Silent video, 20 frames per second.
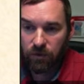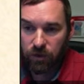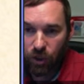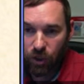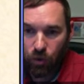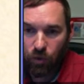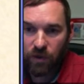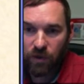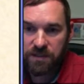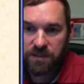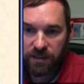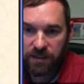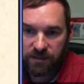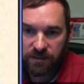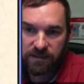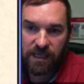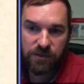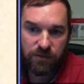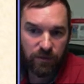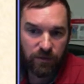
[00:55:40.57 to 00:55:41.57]
lower
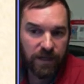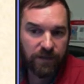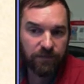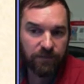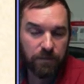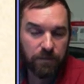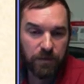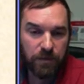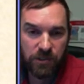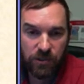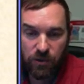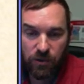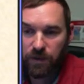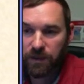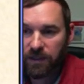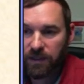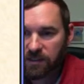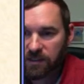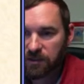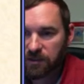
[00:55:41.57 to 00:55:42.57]
success rate for
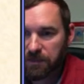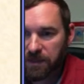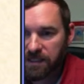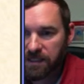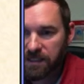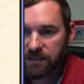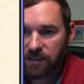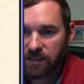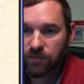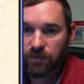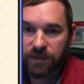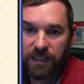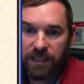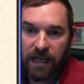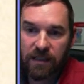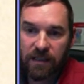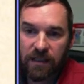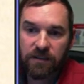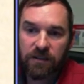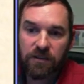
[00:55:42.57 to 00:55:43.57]
pursuing these species
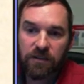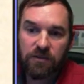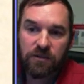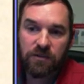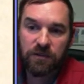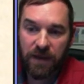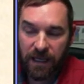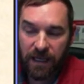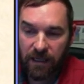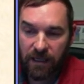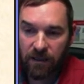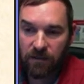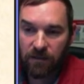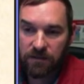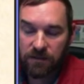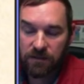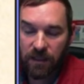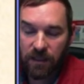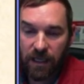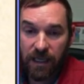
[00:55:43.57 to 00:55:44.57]
without the use of
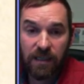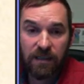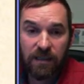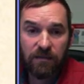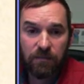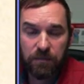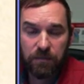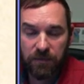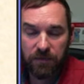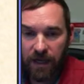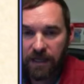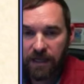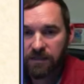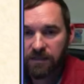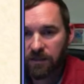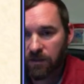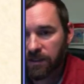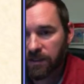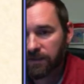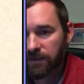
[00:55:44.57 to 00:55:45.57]
hounds and
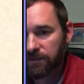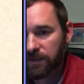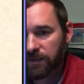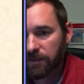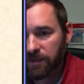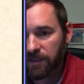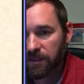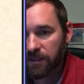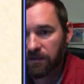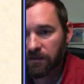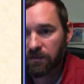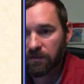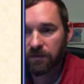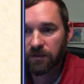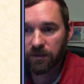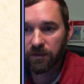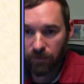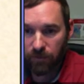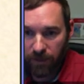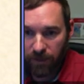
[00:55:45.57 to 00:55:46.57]
provides ODFW
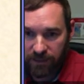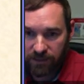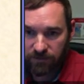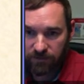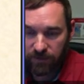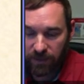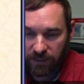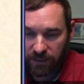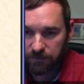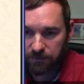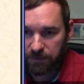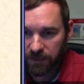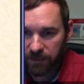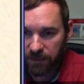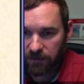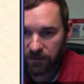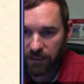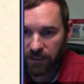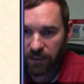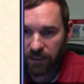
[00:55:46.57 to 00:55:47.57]
the greatest
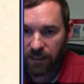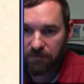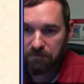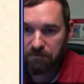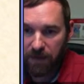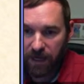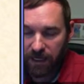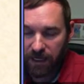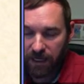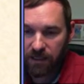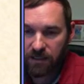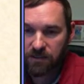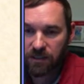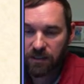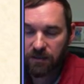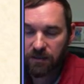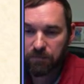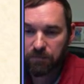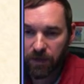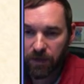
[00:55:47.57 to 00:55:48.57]
flexibility in
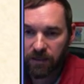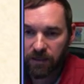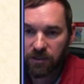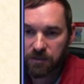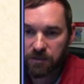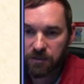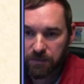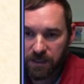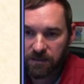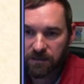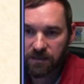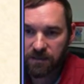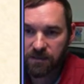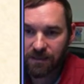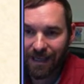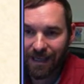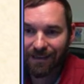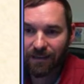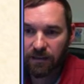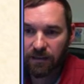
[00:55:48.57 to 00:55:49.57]
managing predator
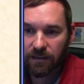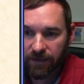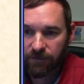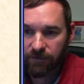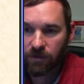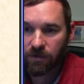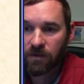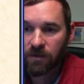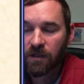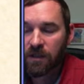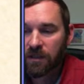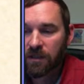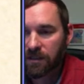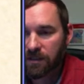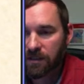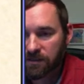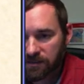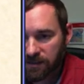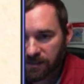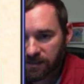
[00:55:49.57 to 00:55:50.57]
species at a level
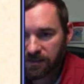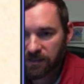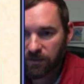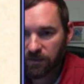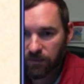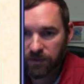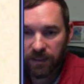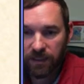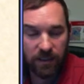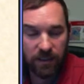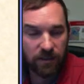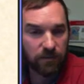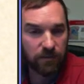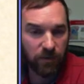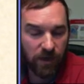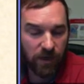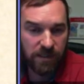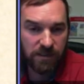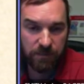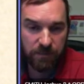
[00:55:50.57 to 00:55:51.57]
consistent with other
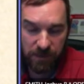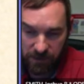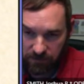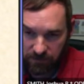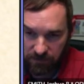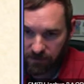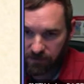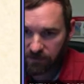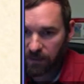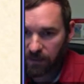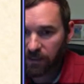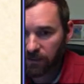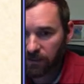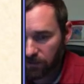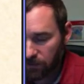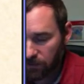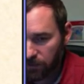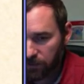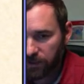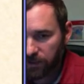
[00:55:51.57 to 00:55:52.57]
prey species,
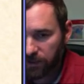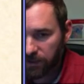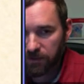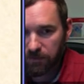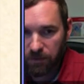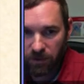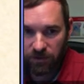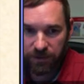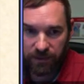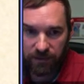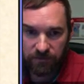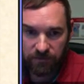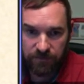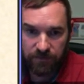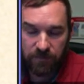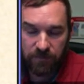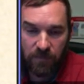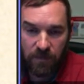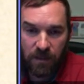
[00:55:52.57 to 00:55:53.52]
including mule deer.